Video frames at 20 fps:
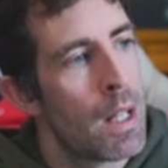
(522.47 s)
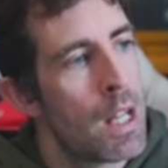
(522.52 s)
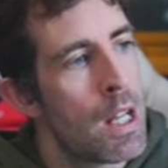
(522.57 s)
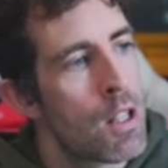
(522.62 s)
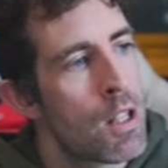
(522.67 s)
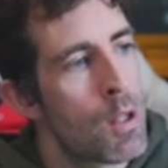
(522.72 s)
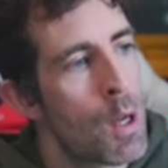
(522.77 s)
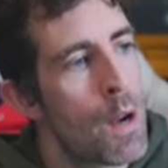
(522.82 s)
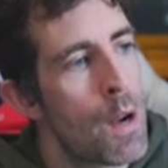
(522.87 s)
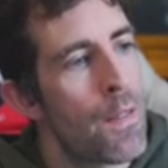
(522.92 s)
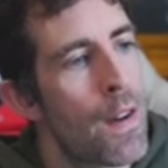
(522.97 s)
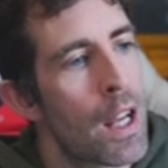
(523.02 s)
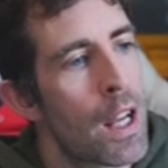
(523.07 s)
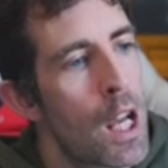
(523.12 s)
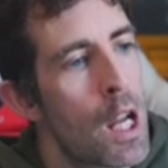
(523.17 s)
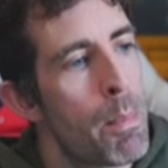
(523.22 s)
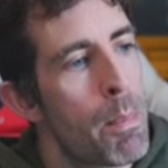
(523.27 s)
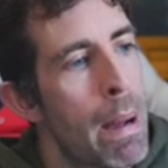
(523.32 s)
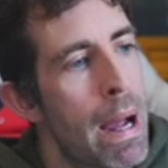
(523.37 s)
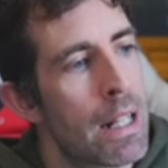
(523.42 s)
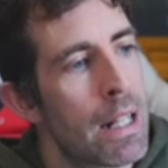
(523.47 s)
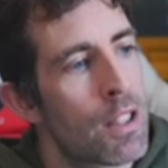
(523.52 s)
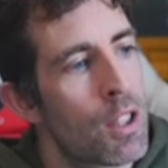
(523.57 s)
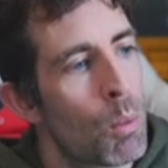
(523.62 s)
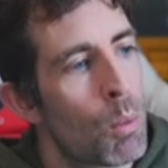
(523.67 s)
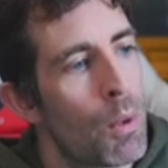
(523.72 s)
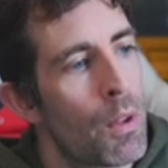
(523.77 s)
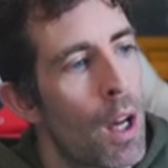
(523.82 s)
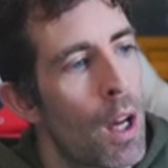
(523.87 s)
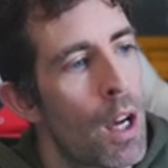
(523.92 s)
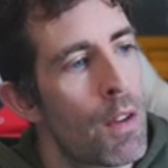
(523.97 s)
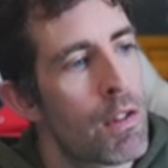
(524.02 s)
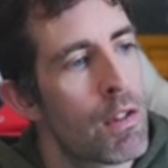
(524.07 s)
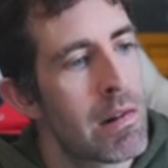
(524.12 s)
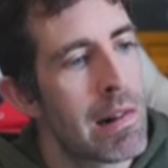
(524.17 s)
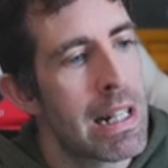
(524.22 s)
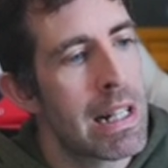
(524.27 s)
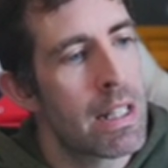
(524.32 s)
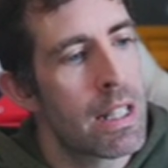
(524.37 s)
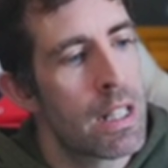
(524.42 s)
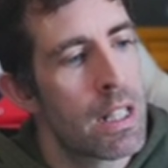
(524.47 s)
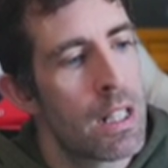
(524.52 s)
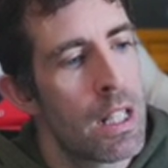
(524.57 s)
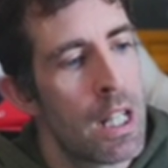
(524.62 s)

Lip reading: So if I go back to the one that I've created,